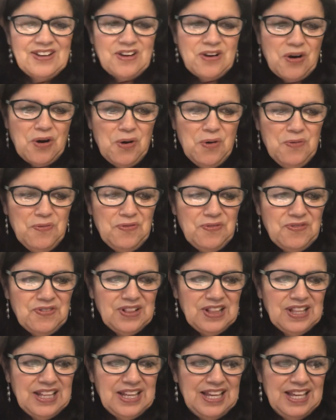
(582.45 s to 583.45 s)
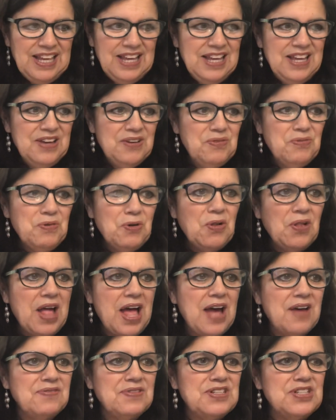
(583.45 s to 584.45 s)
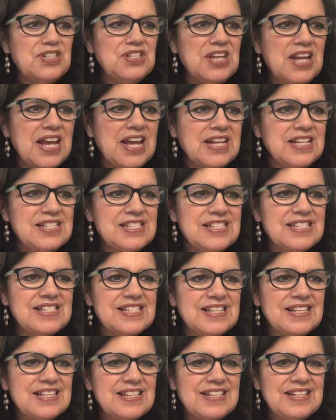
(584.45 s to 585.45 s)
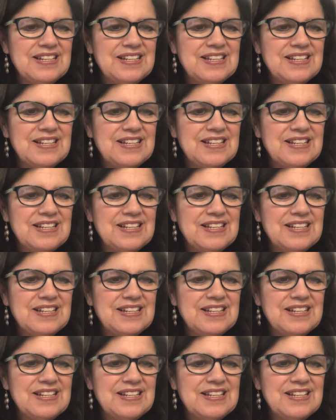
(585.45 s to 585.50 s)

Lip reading: hopefully we'll have a chance